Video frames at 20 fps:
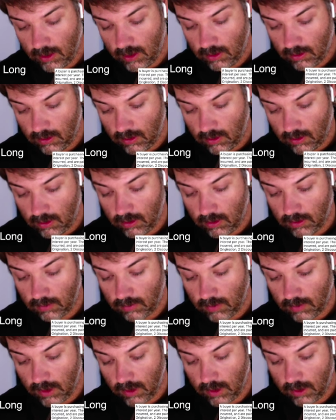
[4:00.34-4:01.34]
or
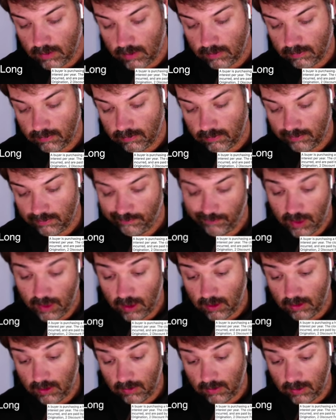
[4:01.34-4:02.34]
yeah,
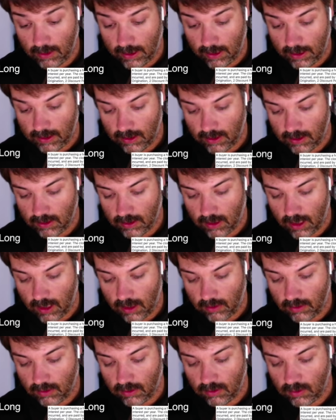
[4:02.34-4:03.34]
I guess it is a
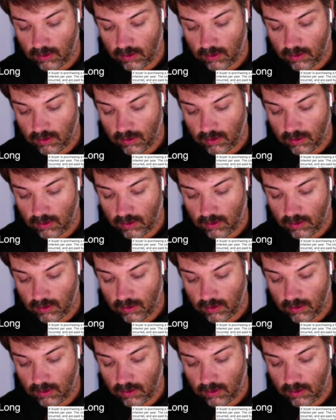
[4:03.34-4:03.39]
calendar. So